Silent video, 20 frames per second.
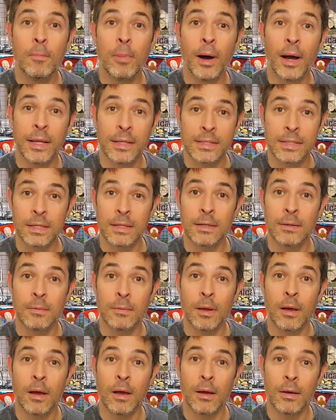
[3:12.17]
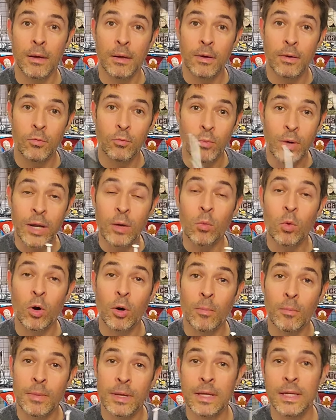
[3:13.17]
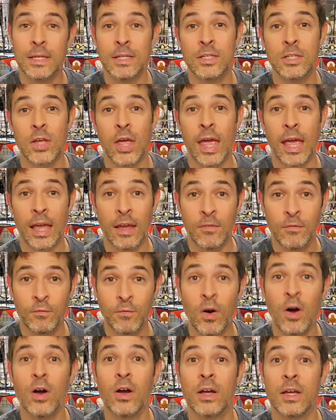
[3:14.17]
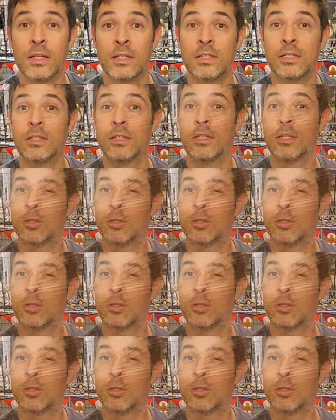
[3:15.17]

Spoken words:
But ringworm is a fungus,